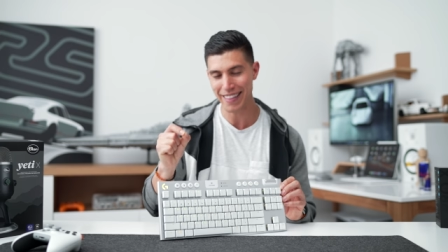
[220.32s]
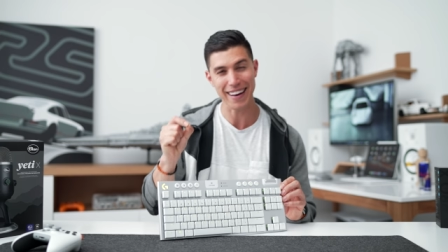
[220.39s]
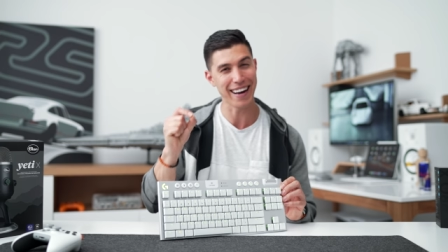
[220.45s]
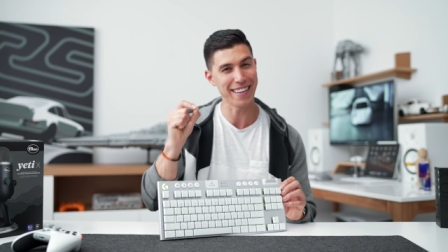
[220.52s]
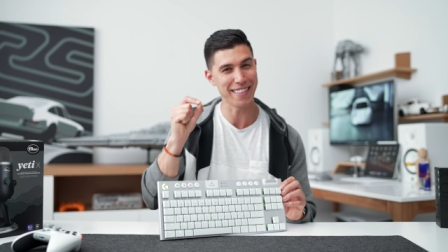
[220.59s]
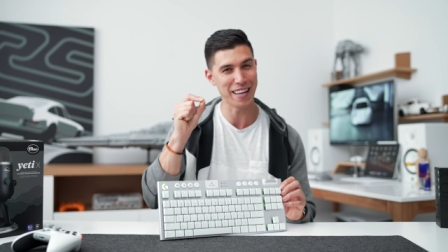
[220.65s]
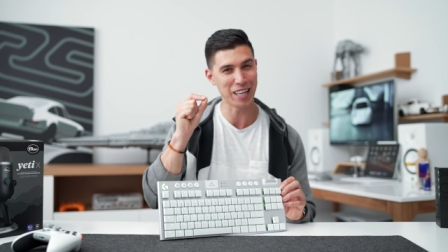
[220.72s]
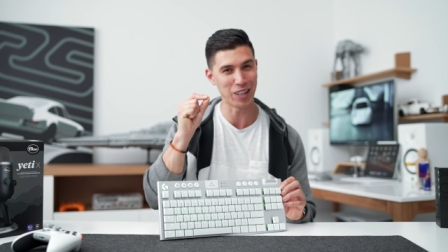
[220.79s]
that I
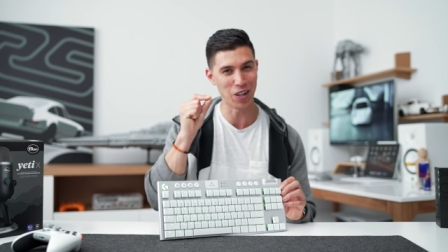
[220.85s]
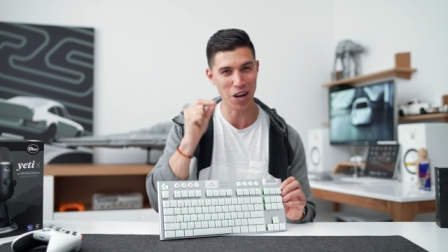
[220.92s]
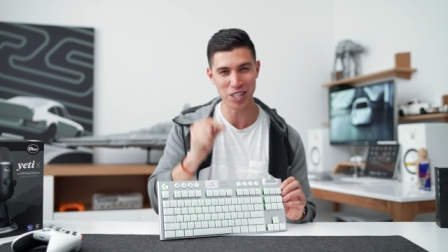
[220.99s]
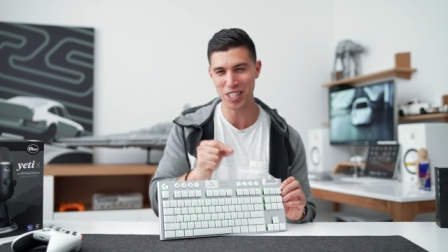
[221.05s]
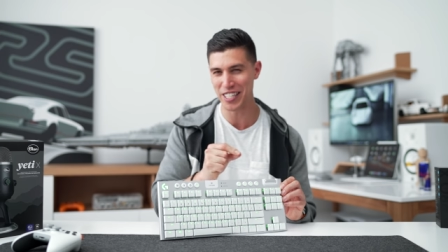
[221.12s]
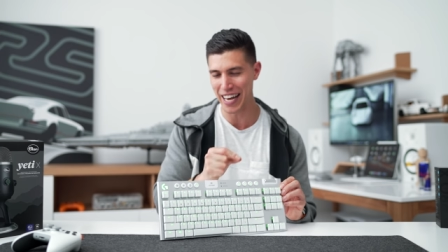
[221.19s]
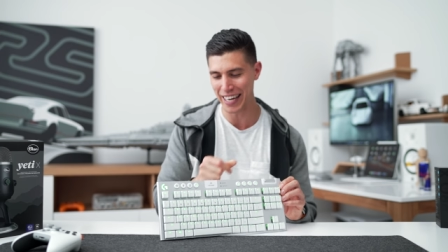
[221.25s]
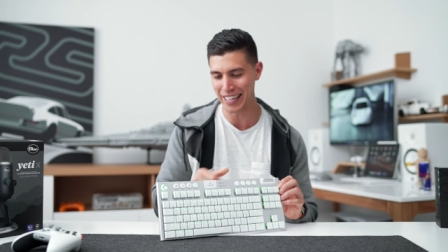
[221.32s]
think
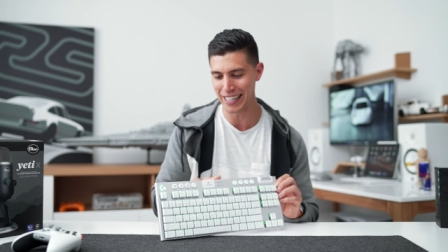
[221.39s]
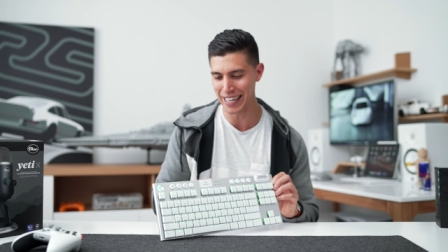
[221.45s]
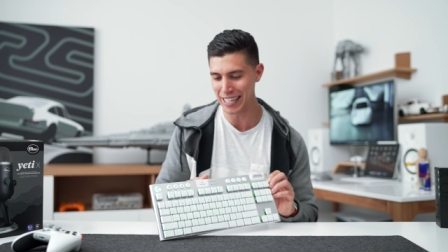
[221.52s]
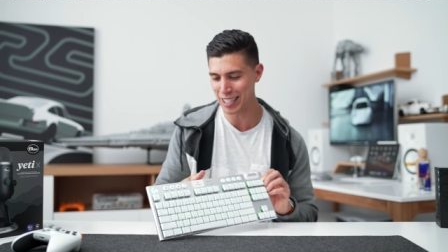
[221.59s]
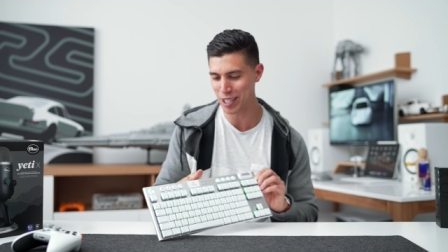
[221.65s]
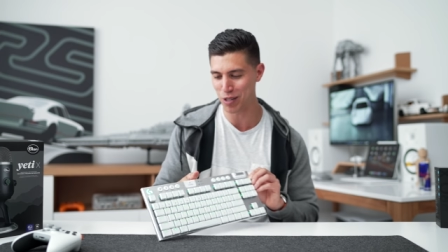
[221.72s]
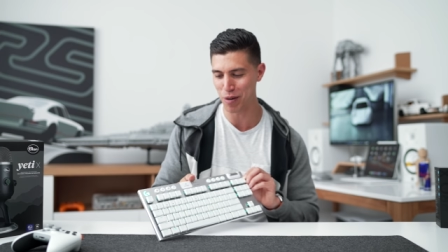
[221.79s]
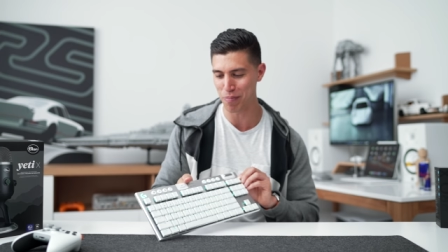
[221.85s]
Logitech
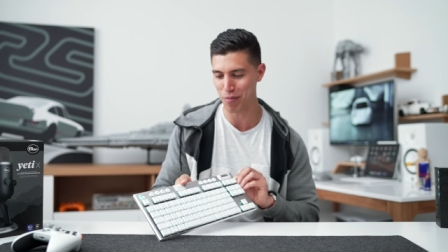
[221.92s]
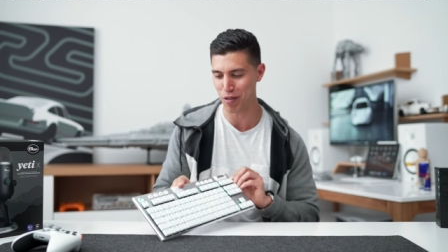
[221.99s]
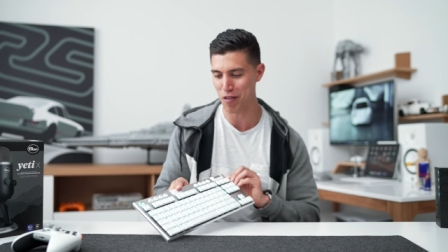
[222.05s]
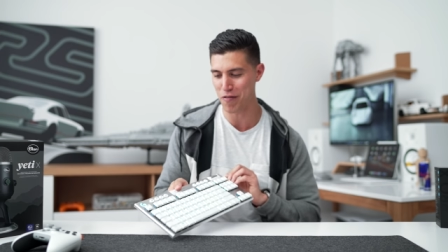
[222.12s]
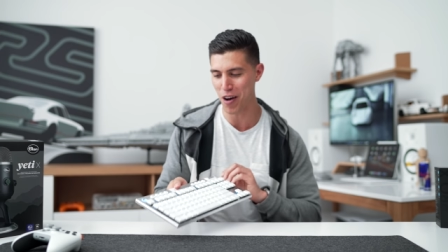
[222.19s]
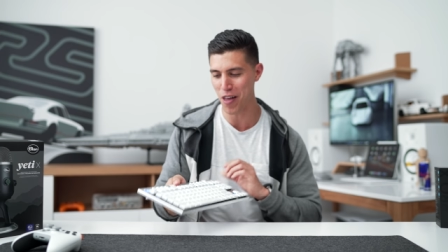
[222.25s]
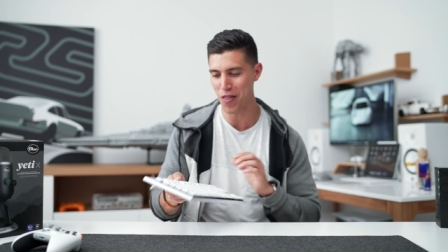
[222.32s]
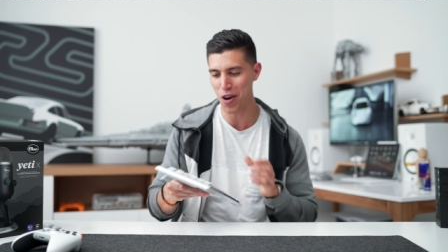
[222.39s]
needs to
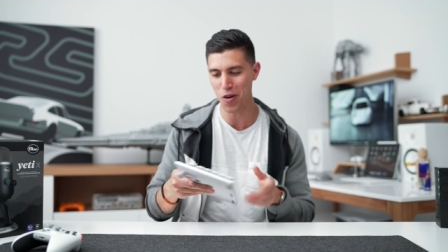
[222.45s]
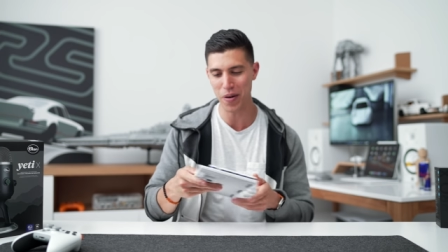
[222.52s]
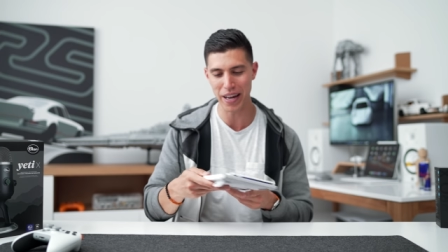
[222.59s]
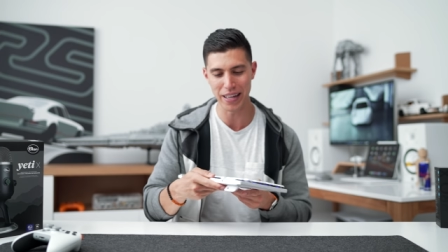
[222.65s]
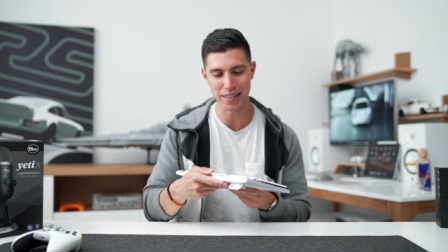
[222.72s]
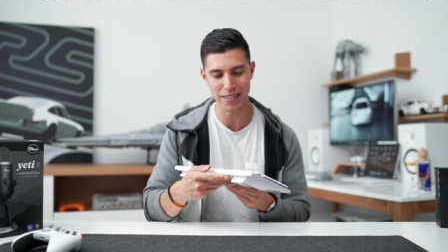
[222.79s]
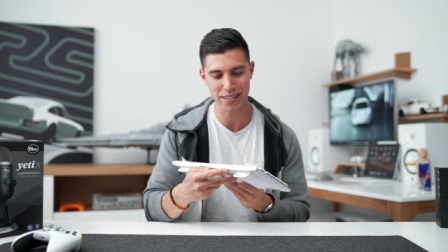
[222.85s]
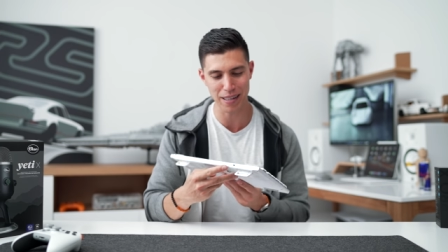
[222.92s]
improve on though
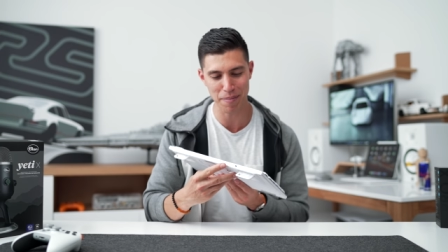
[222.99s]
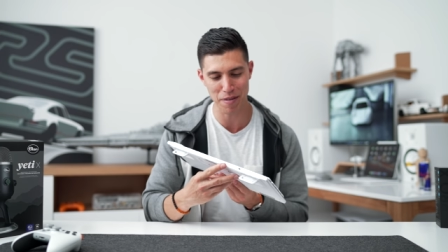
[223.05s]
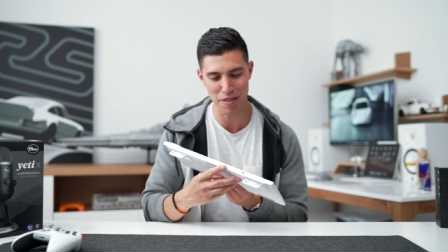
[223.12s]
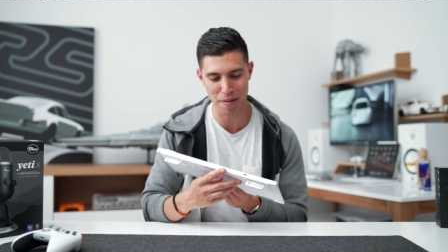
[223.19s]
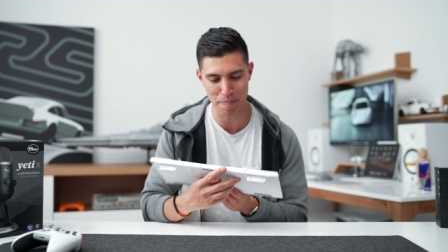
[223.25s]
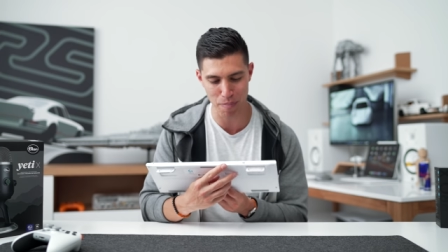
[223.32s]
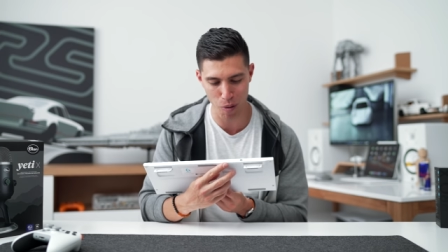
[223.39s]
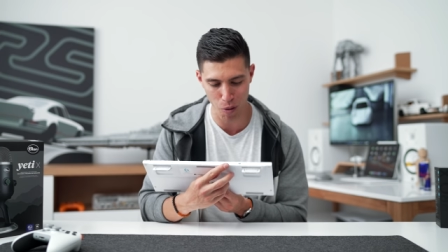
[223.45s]
is some of the
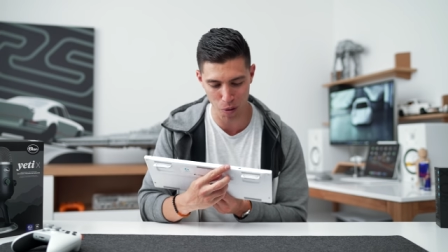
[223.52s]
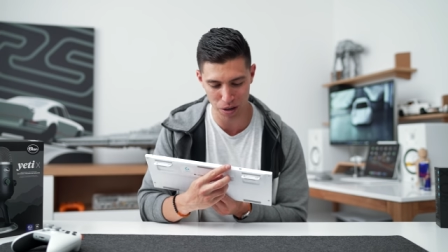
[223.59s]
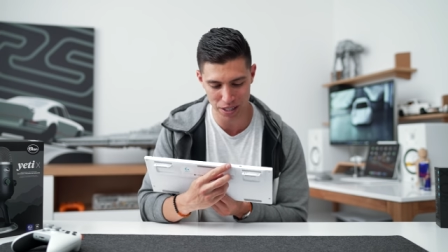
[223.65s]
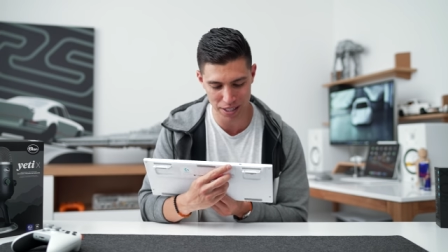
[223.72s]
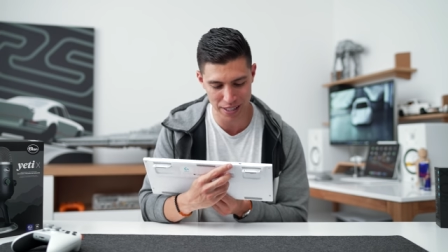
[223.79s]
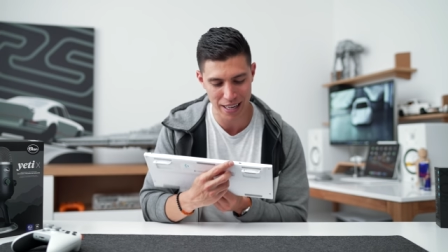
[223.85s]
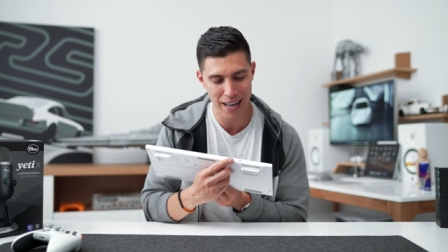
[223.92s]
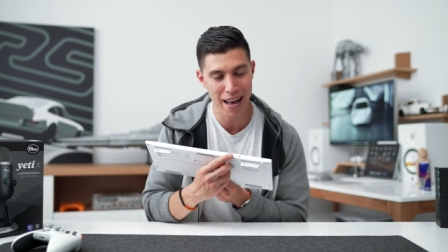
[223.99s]

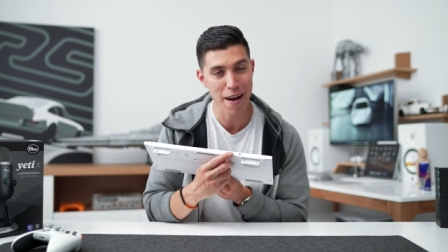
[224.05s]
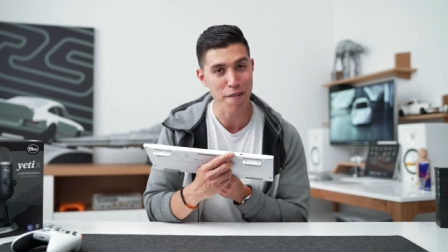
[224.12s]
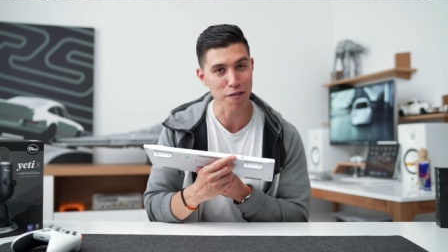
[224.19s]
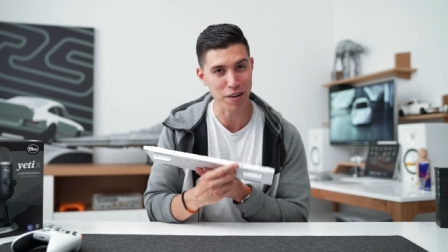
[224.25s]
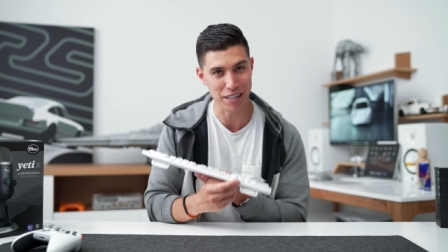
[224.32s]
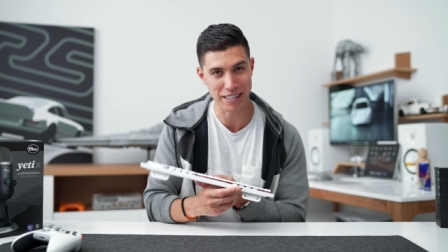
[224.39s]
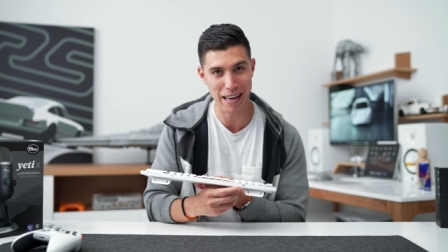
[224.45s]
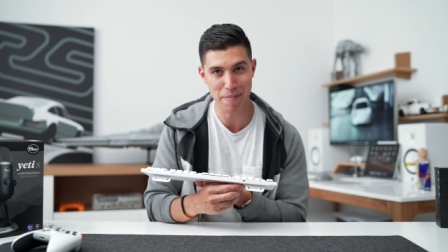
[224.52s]
ports. For
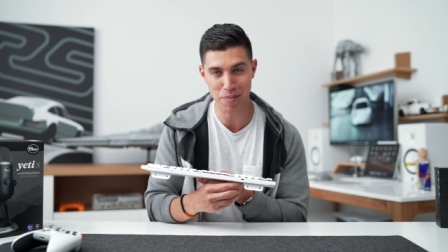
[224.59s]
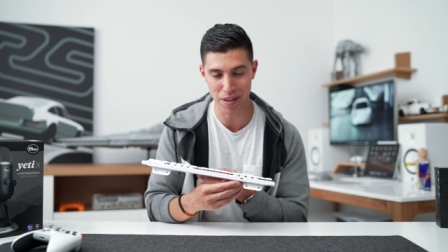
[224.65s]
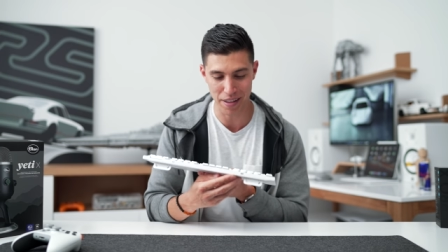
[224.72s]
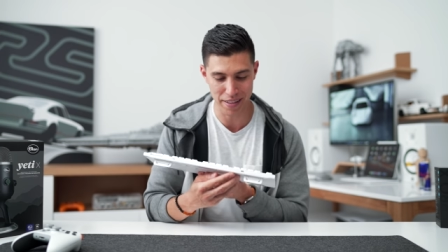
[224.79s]
example,